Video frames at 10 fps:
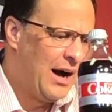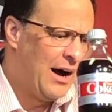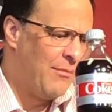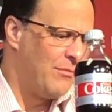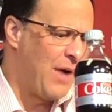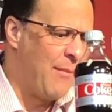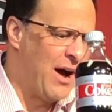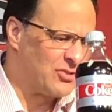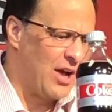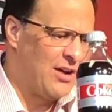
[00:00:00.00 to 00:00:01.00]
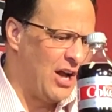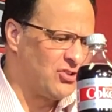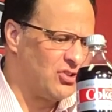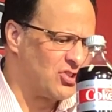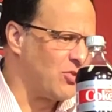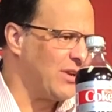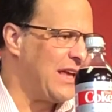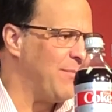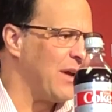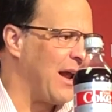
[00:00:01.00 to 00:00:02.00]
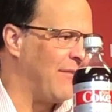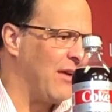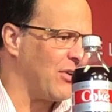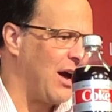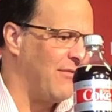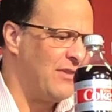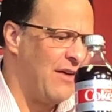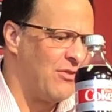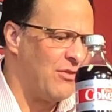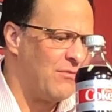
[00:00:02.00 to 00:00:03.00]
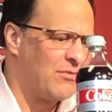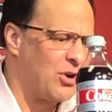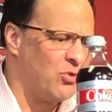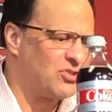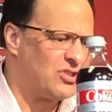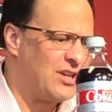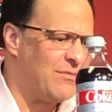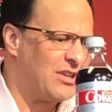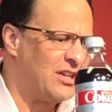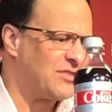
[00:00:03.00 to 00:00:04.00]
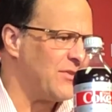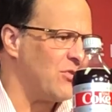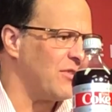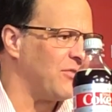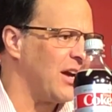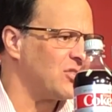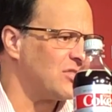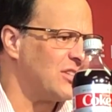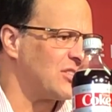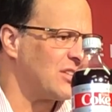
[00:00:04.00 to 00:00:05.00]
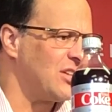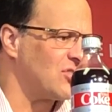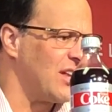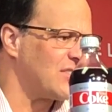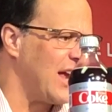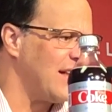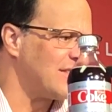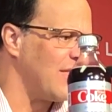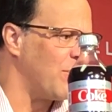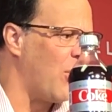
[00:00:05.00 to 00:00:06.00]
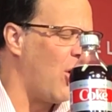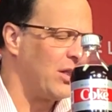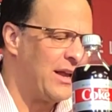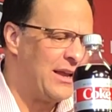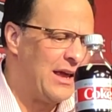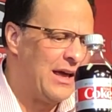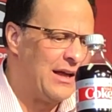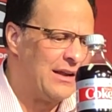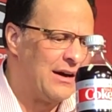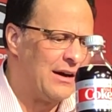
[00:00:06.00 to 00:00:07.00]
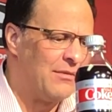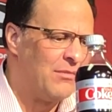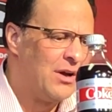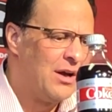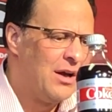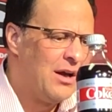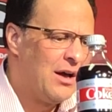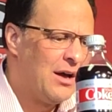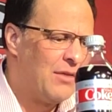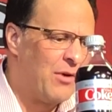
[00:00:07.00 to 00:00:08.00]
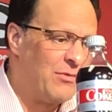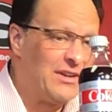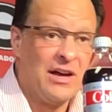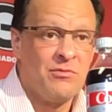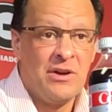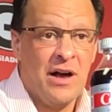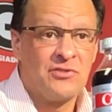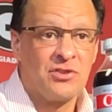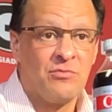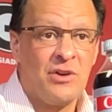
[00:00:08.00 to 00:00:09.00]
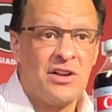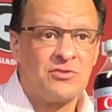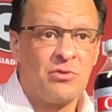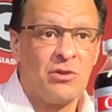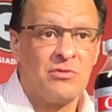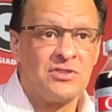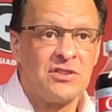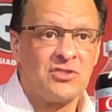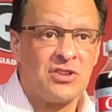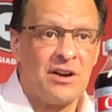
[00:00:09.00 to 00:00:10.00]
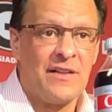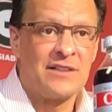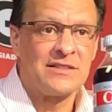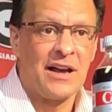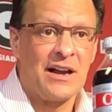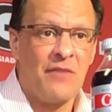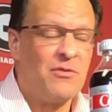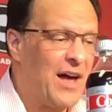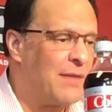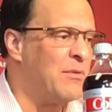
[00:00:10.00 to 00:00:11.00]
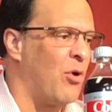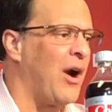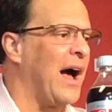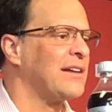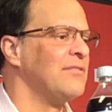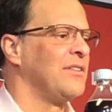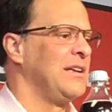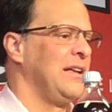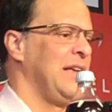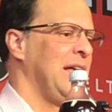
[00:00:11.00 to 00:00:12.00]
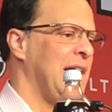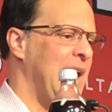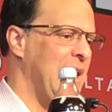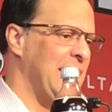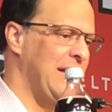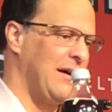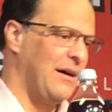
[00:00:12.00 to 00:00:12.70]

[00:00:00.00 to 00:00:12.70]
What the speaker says: I should just quit keeping it. I've never coached a team that gets fewer deflections, gets less hands on the ball. And when we did, we had some good ones in the start of that second half. We've got to be more active.